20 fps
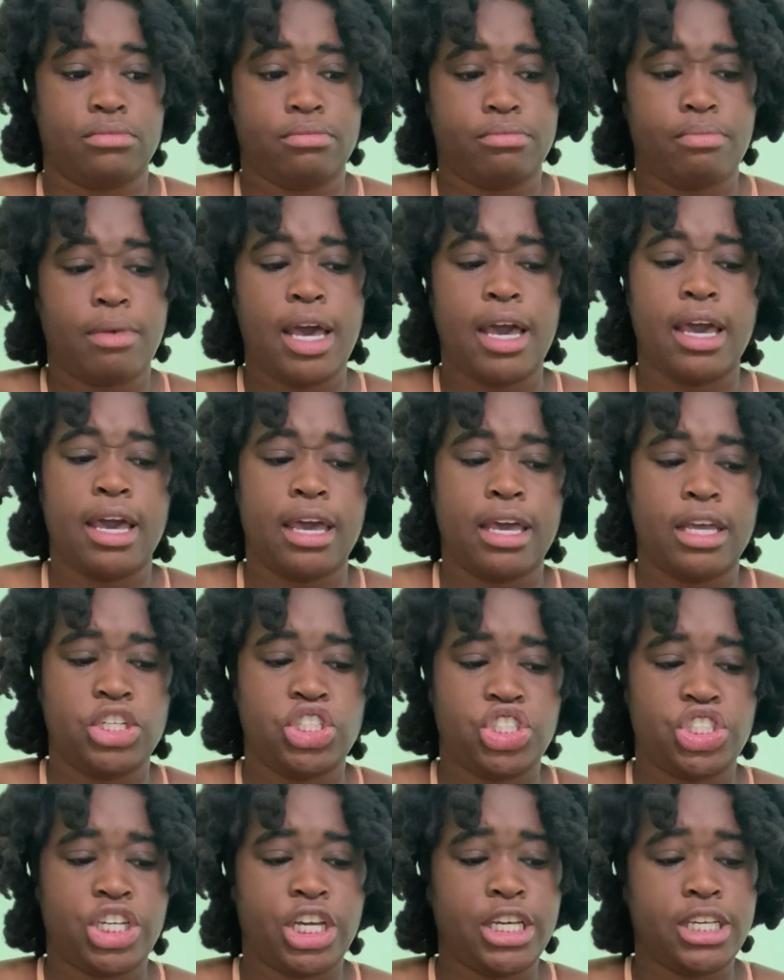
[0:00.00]
My
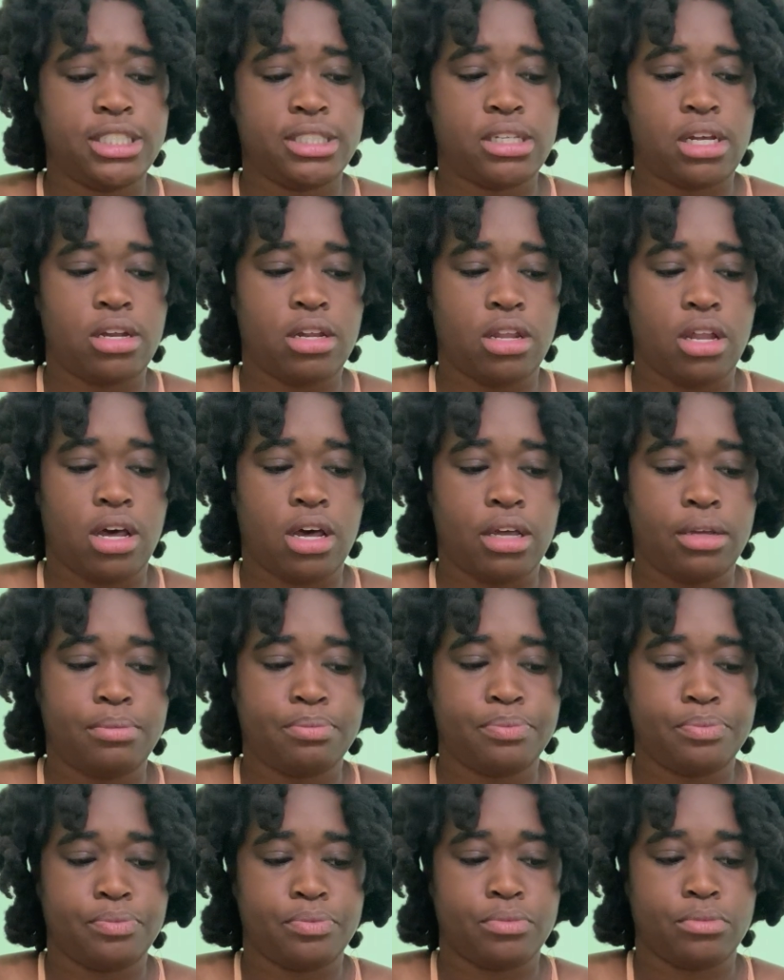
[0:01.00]
check is not a lot
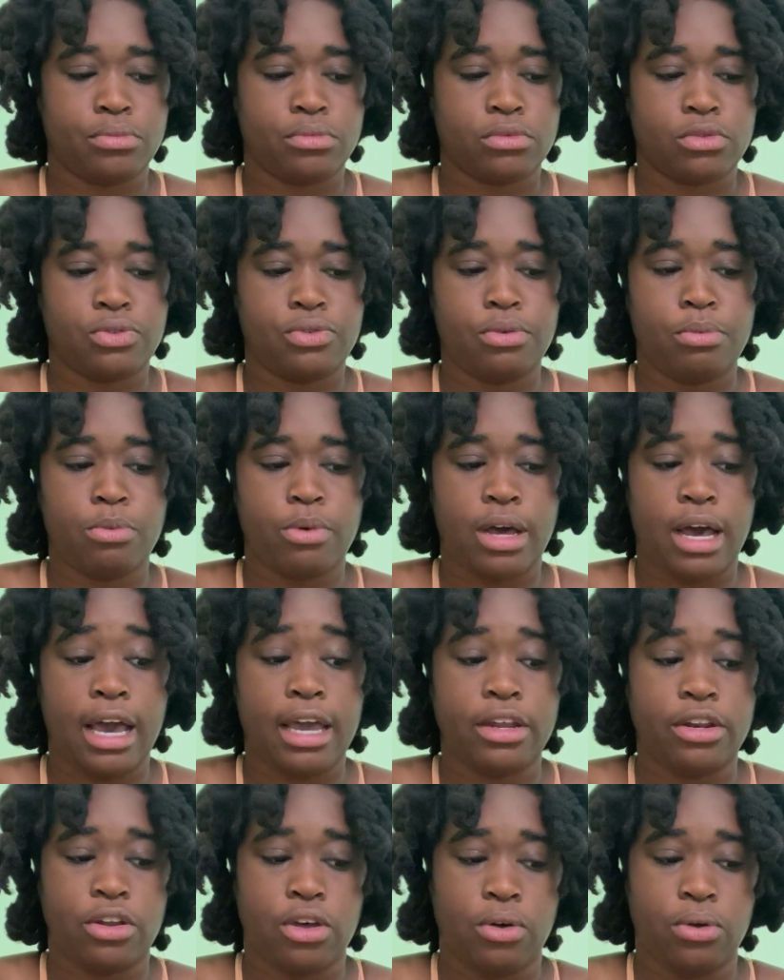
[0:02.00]
from what I
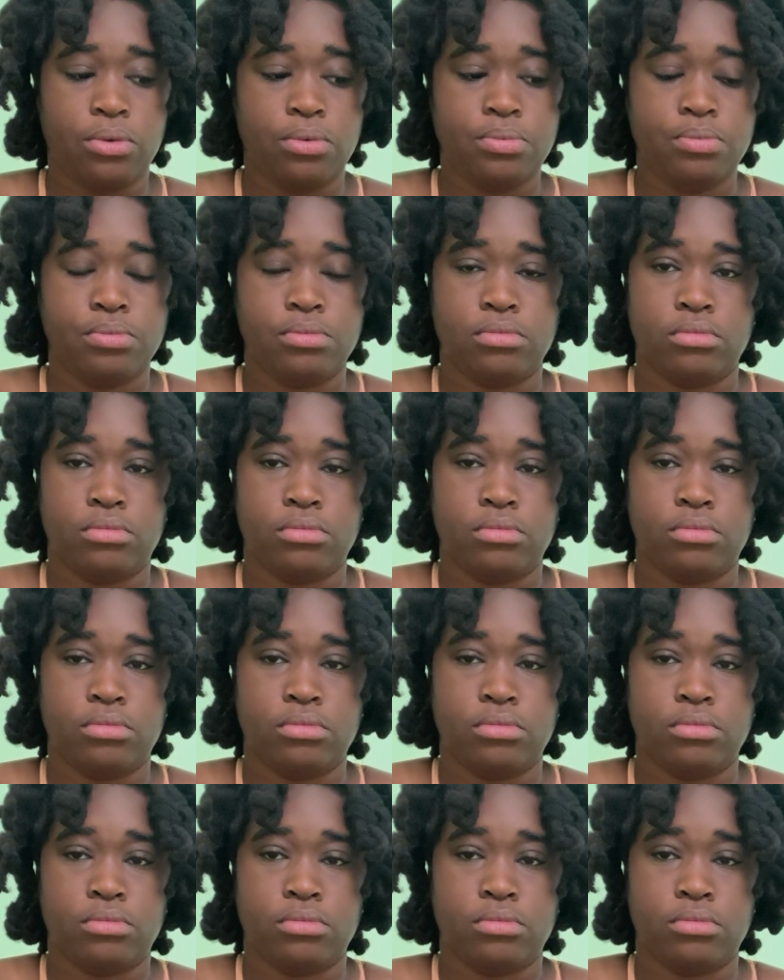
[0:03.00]
know.